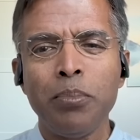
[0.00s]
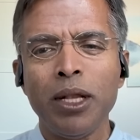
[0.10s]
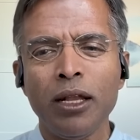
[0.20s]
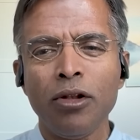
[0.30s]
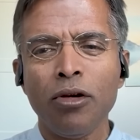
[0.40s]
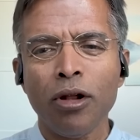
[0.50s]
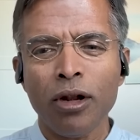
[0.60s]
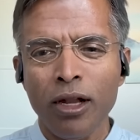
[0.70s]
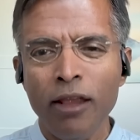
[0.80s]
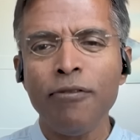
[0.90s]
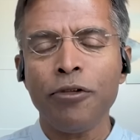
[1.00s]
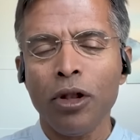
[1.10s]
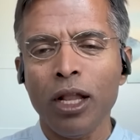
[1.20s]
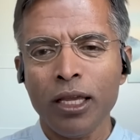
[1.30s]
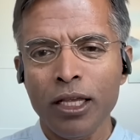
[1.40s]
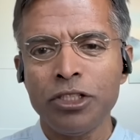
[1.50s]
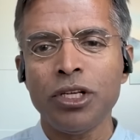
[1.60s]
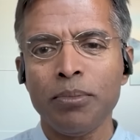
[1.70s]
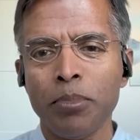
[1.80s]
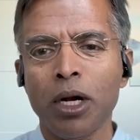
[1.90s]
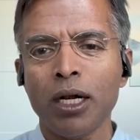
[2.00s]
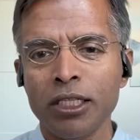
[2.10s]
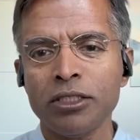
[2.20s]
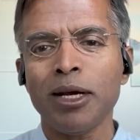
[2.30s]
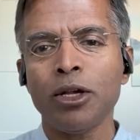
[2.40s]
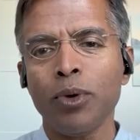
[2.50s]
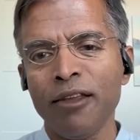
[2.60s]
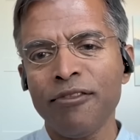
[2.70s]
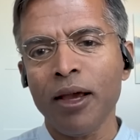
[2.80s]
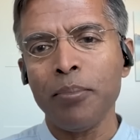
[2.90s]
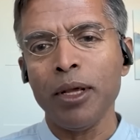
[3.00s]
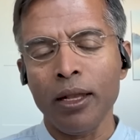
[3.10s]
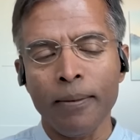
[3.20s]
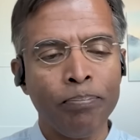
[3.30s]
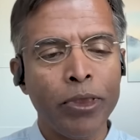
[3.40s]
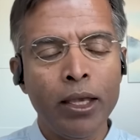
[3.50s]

billion, if you're lucky, chip market is about $25 billion.